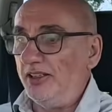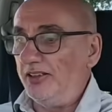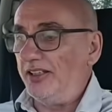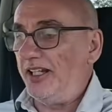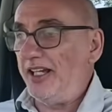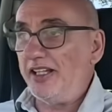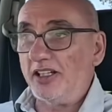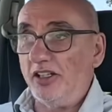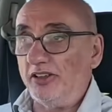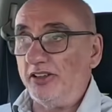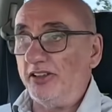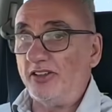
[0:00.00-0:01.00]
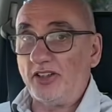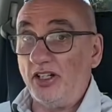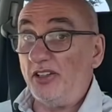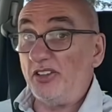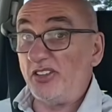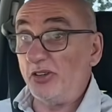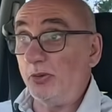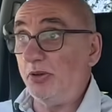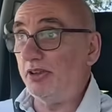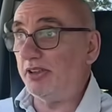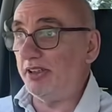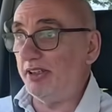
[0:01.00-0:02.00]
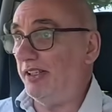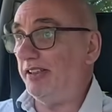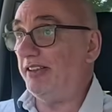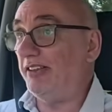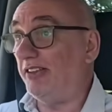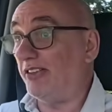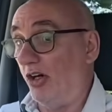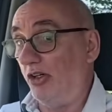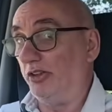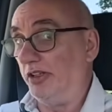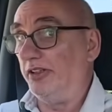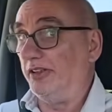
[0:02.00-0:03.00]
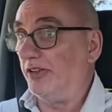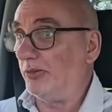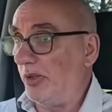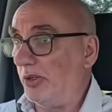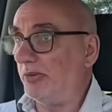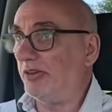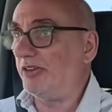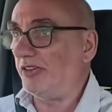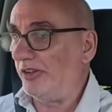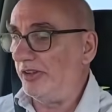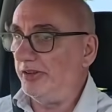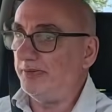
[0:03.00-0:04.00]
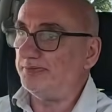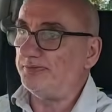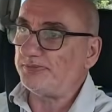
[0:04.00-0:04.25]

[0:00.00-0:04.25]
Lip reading: the aircon in this car is still working, and it is on at this moment in time.